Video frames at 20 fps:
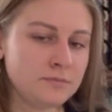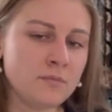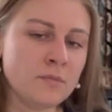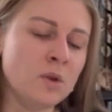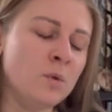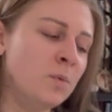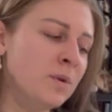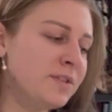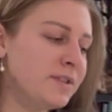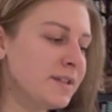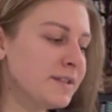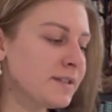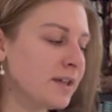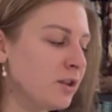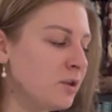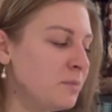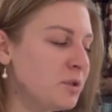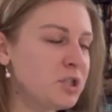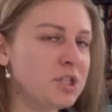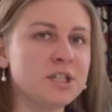With this other
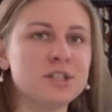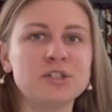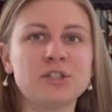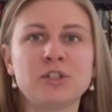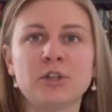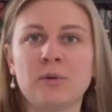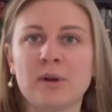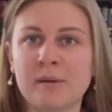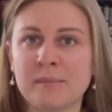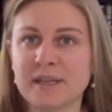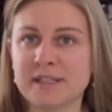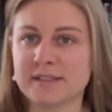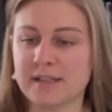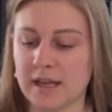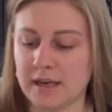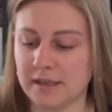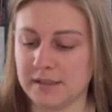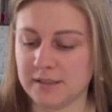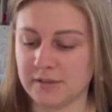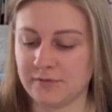machine too, I'm
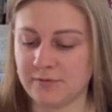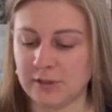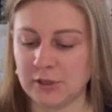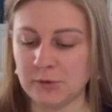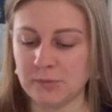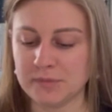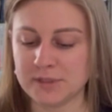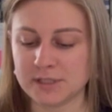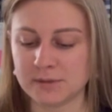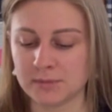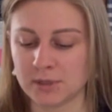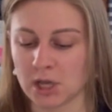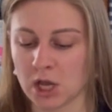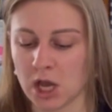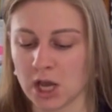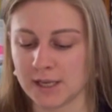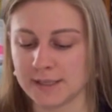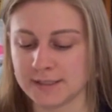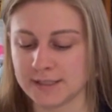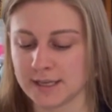excited to film some
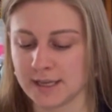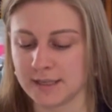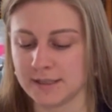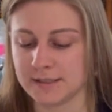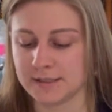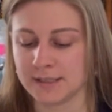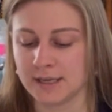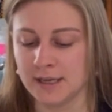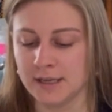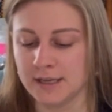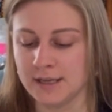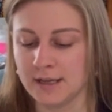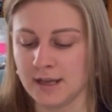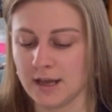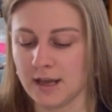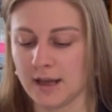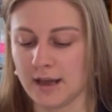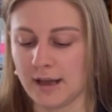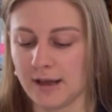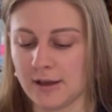content
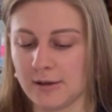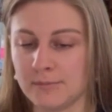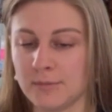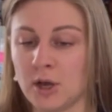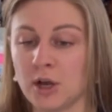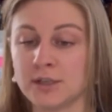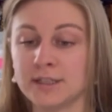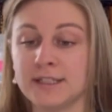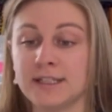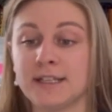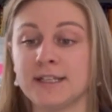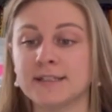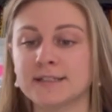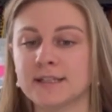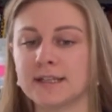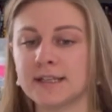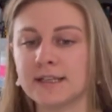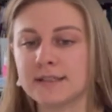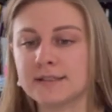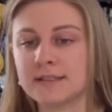on an
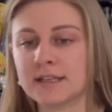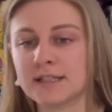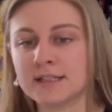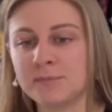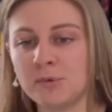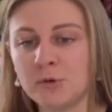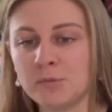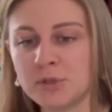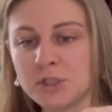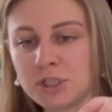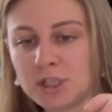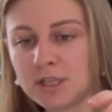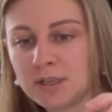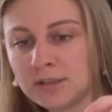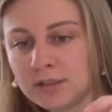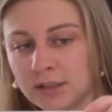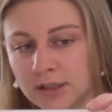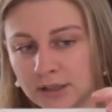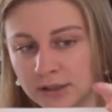easily accessible machine.